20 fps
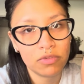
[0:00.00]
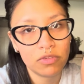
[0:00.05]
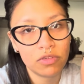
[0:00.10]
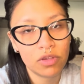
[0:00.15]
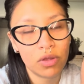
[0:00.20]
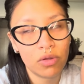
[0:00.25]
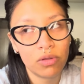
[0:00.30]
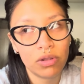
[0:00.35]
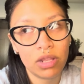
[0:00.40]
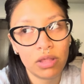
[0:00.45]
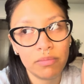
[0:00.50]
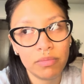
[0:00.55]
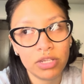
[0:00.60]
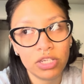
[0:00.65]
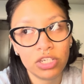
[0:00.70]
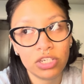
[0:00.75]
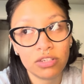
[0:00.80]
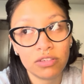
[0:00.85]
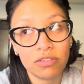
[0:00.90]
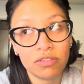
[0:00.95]
So let me
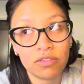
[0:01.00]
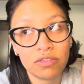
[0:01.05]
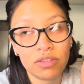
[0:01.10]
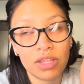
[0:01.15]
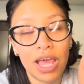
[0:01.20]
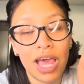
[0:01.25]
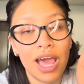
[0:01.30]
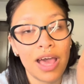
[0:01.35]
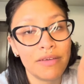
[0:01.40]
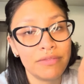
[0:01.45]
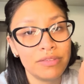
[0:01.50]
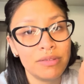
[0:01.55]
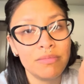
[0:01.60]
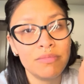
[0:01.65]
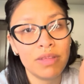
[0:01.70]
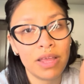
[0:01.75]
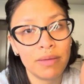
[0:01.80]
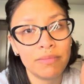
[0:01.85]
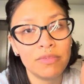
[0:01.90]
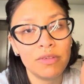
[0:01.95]
just have some
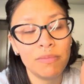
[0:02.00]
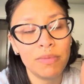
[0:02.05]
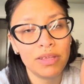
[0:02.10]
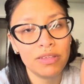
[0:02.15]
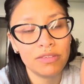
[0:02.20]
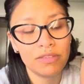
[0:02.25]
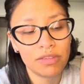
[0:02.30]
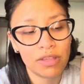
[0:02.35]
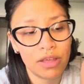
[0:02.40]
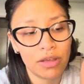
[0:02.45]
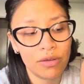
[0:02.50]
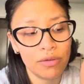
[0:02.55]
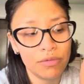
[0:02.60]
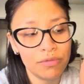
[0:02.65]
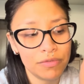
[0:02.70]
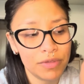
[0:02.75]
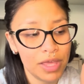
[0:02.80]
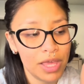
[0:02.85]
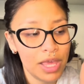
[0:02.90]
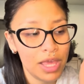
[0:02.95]
time to
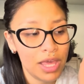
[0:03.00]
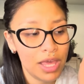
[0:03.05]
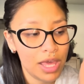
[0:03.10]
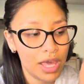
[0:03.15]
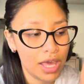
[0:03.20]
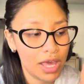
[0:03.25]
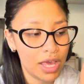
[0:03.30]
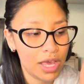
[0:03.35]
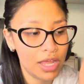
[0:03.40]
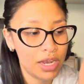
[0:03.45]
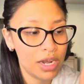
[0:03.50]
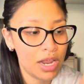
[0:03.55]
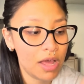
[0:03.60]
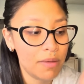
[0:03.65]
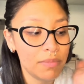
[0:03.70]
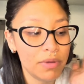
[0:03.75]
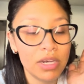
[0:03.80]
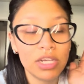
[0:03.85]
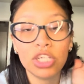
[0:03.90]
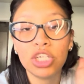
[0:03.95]
myself, and
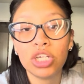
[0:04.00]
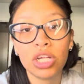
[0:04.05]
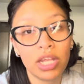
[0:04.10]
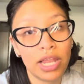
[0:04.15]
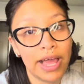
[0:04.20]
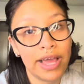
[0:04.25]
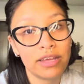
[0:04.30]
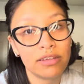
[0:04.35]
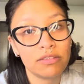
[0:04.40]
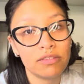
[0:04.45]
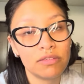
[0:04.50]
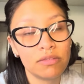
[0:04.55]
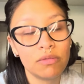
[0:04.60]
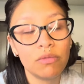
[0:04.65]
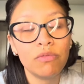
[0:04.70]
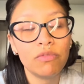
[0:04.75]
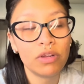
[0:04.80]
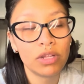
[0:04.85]
I'm gonna chillax for a